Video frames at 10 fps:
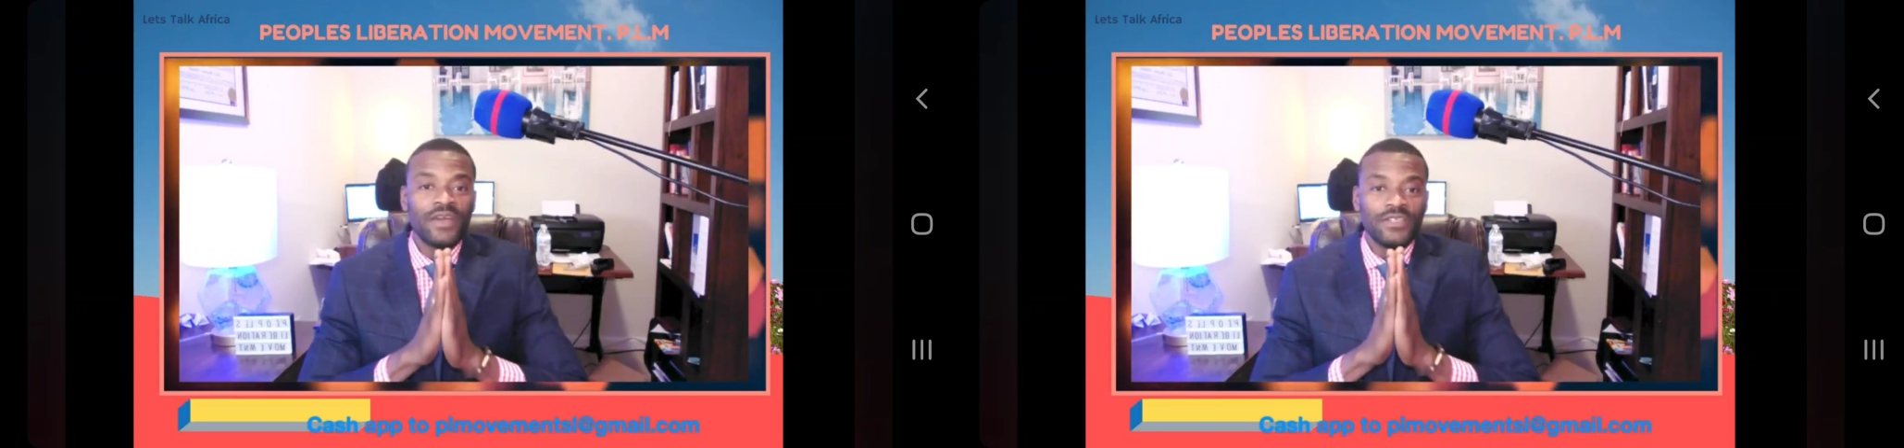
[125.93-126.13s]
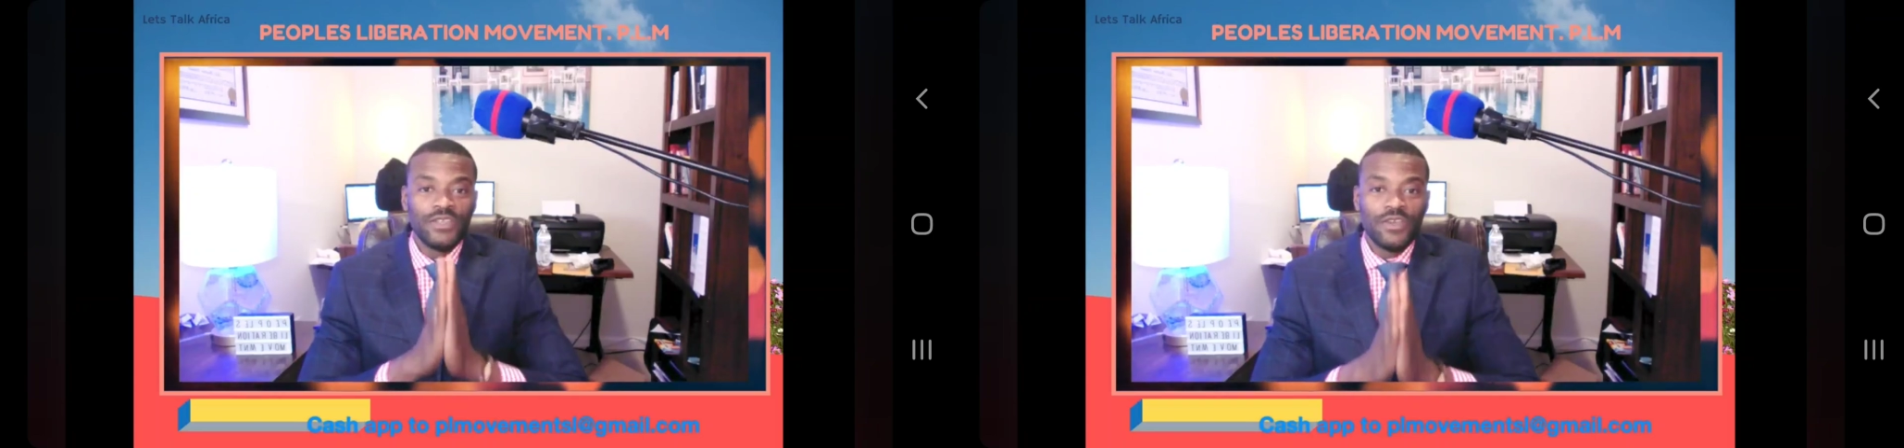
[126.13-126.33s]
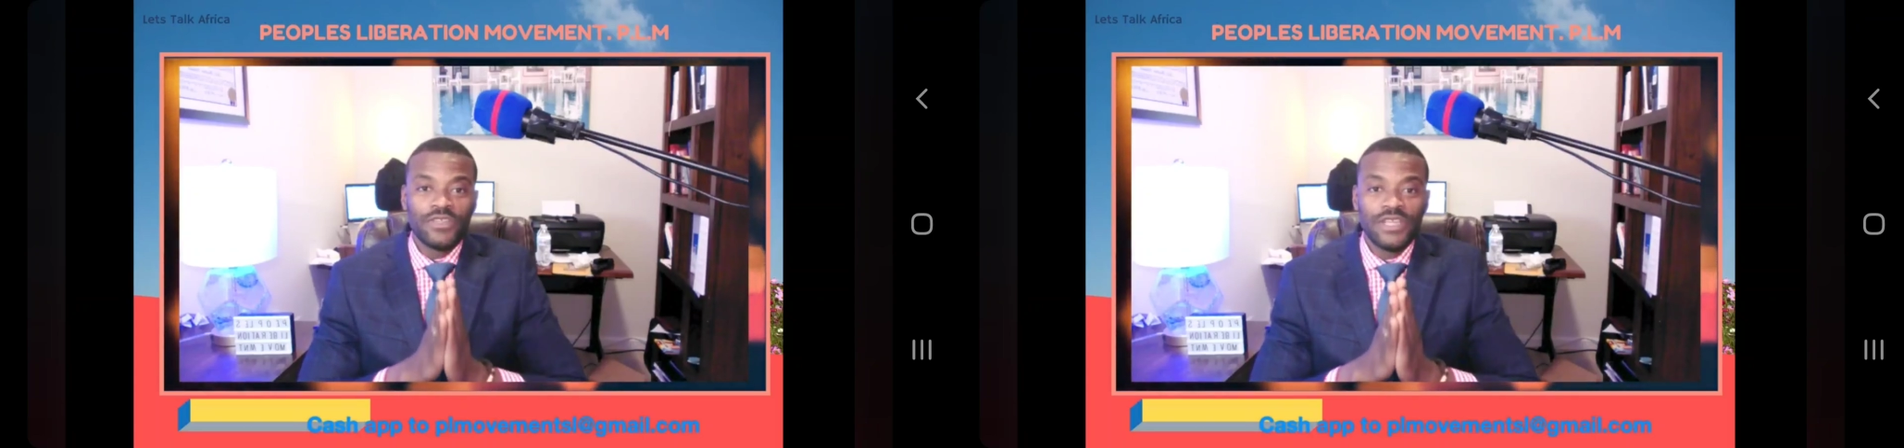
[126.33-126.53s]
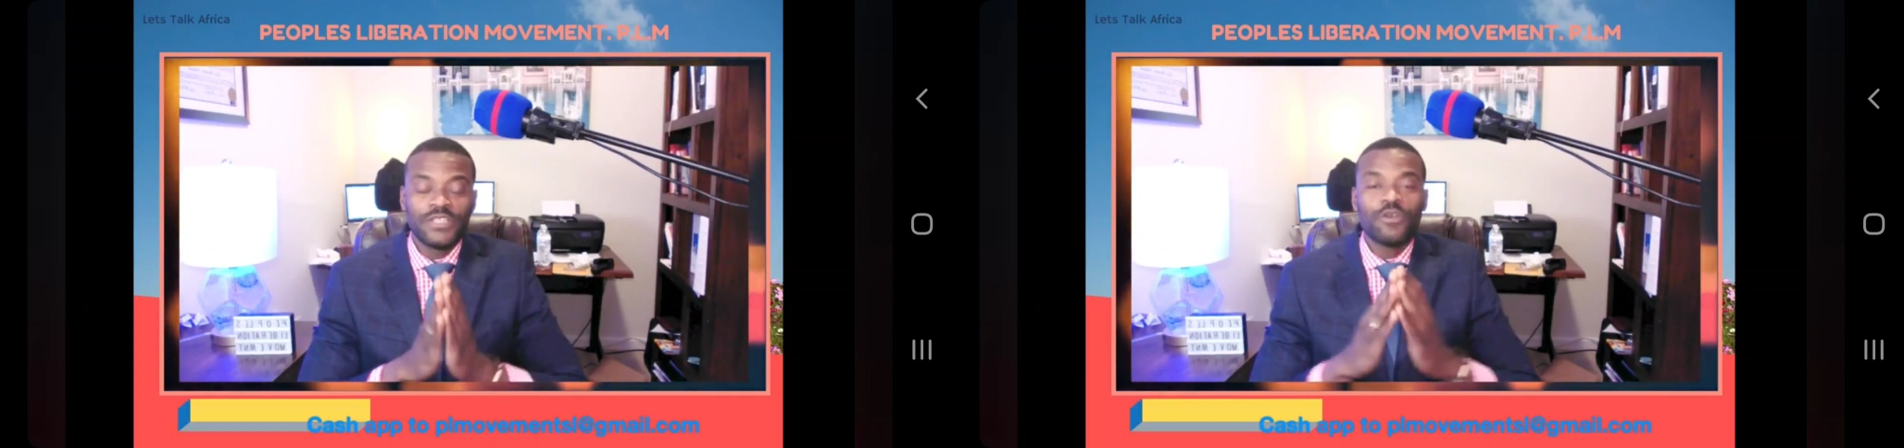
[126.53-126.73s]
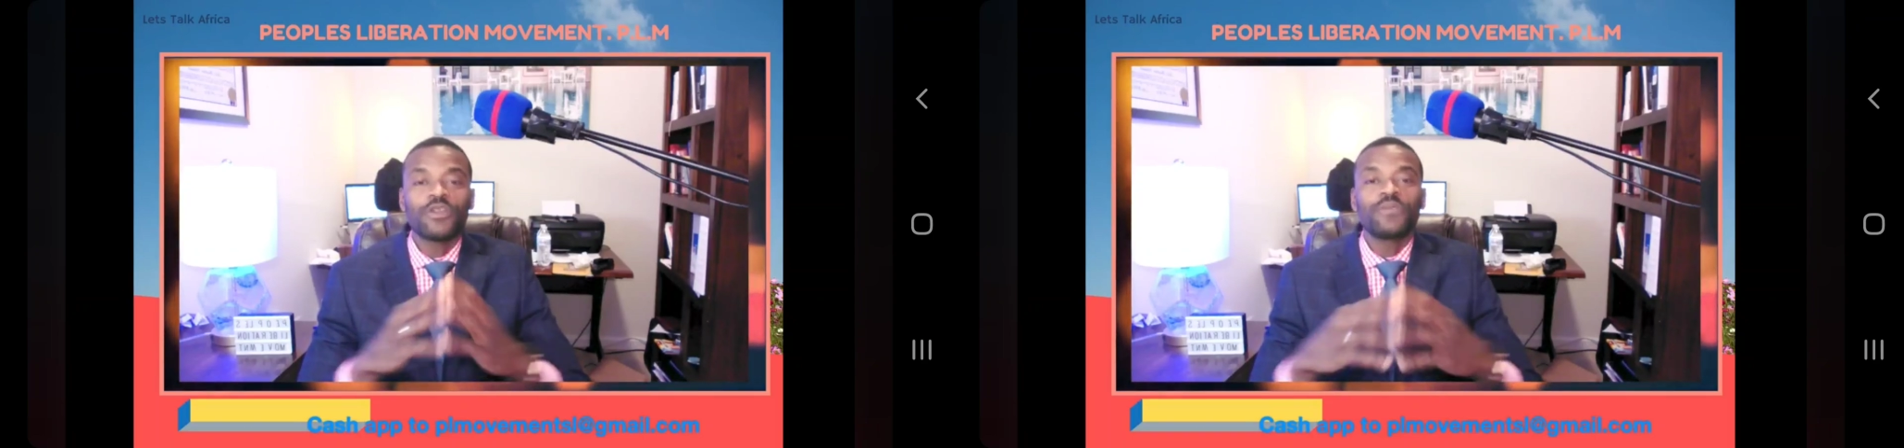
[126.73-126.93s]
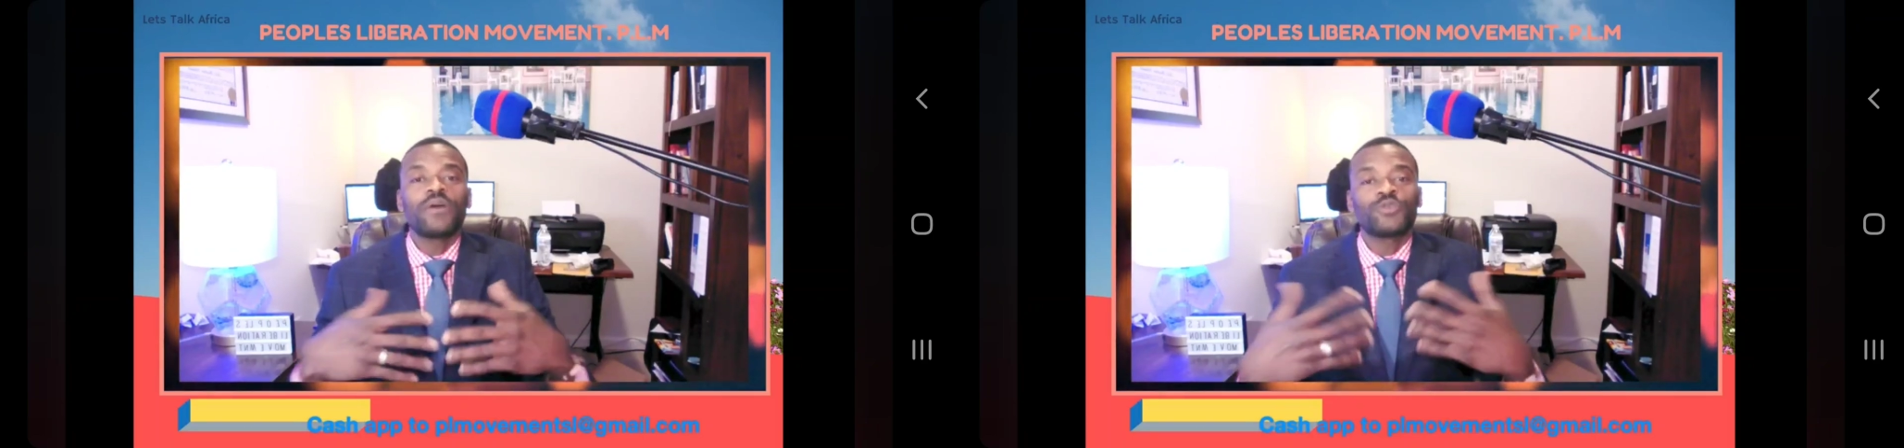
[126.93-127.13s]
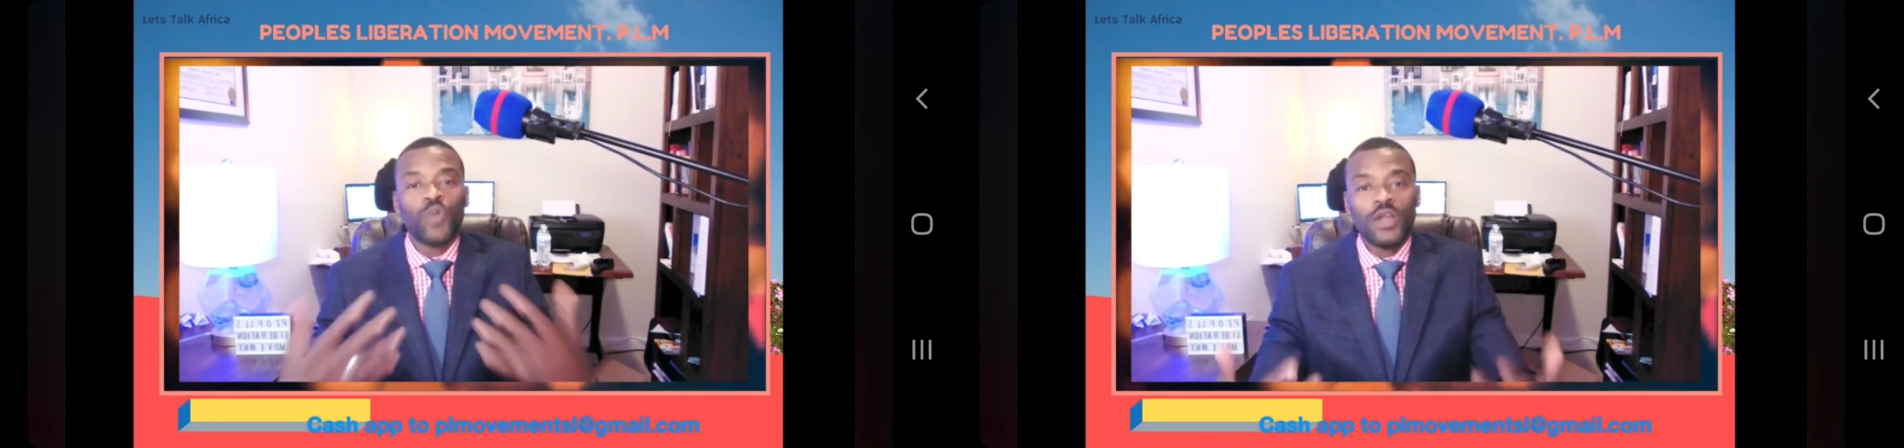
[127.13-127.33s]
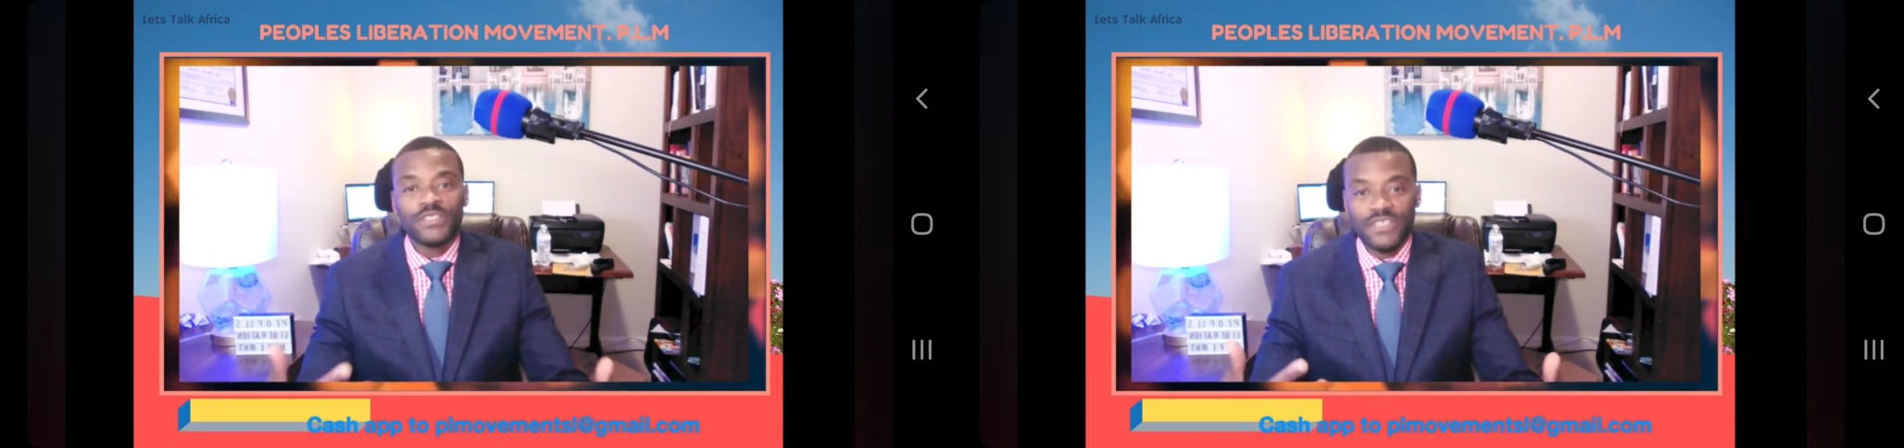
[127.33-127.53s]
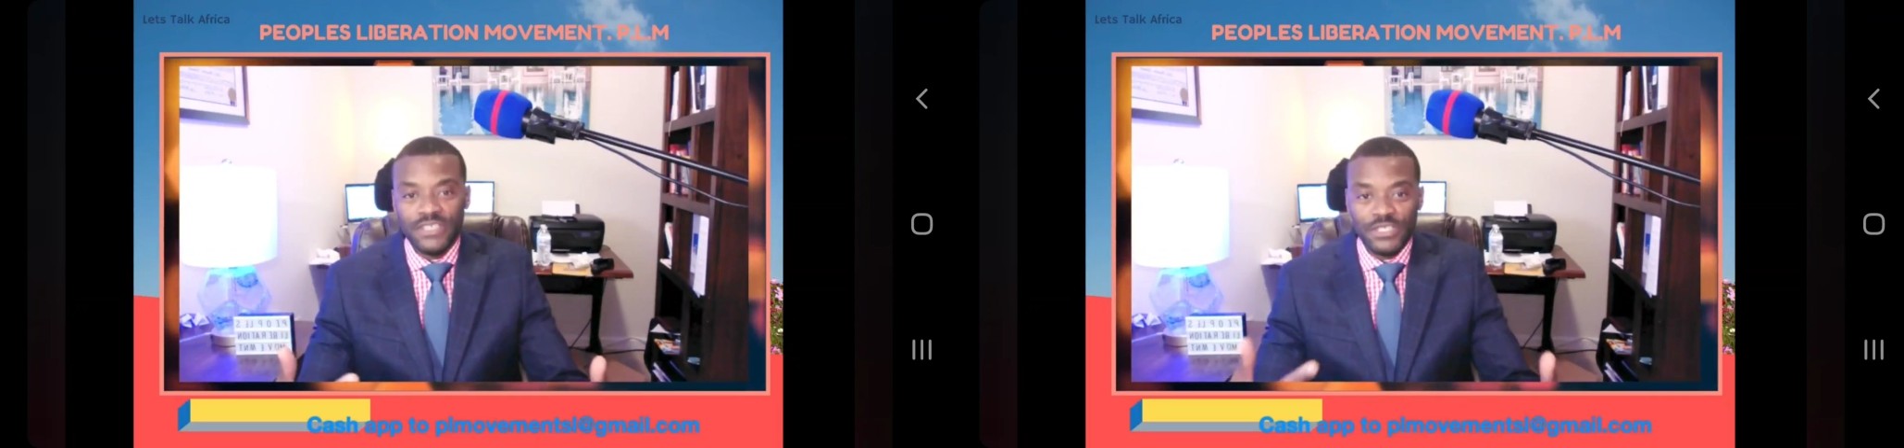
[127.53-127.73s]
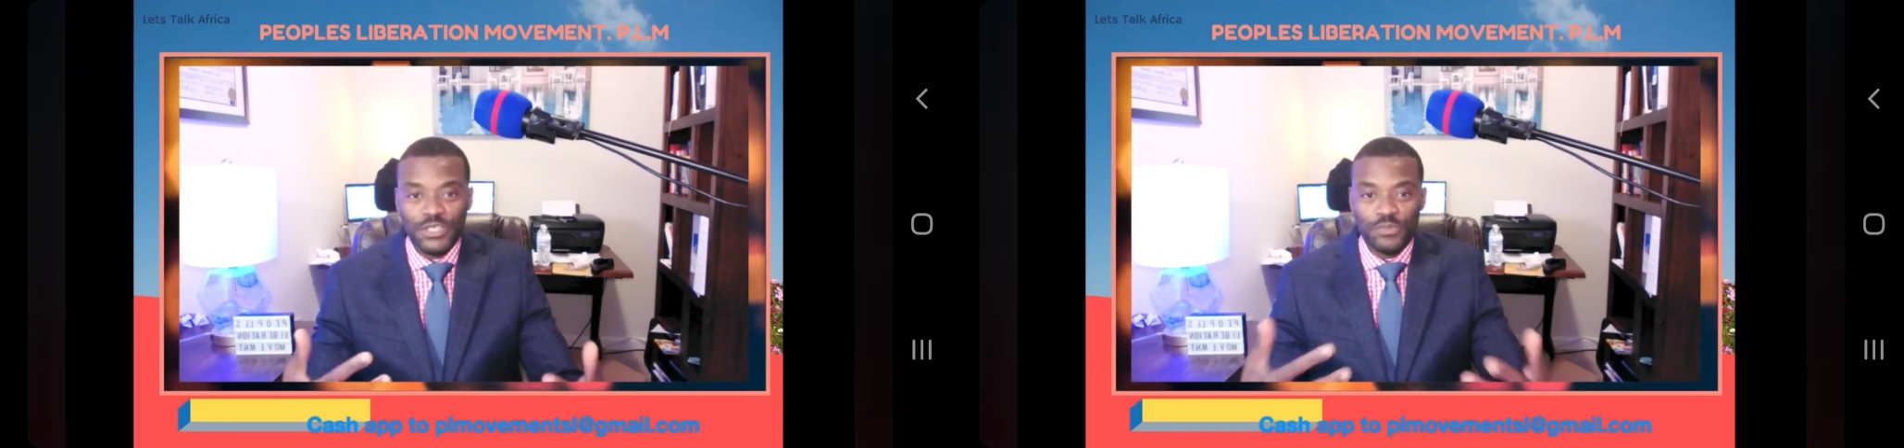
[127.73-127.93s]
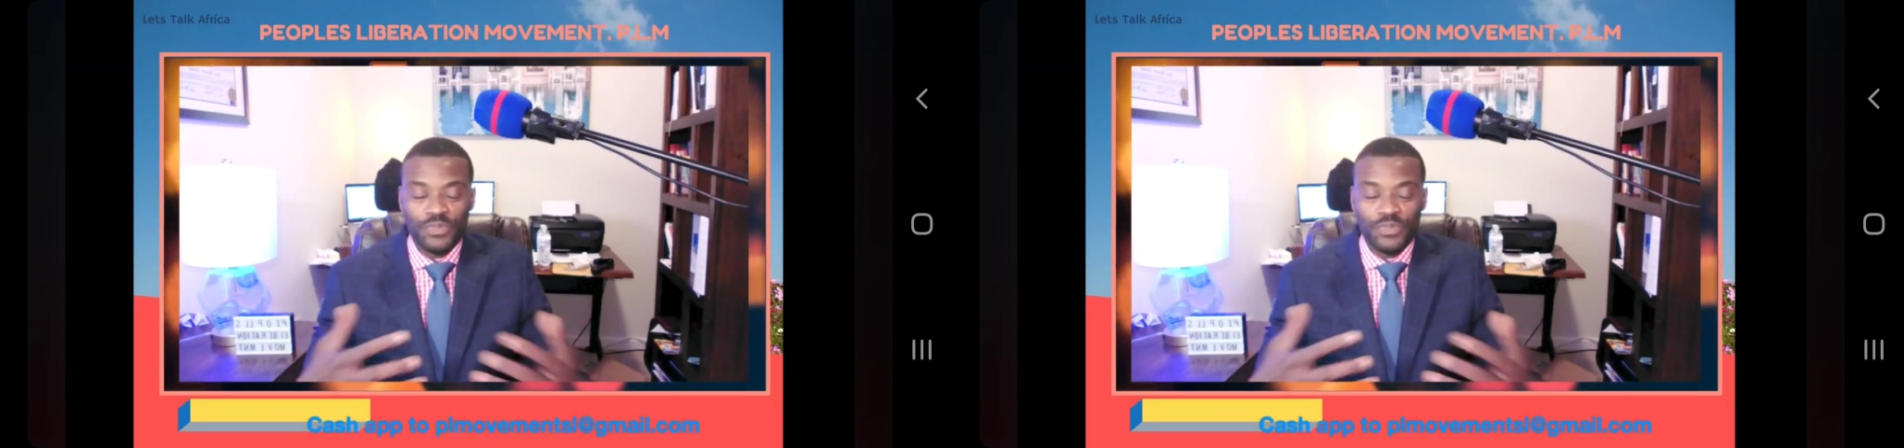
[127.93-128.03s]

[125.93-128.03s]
the other day talking about dual citizenship.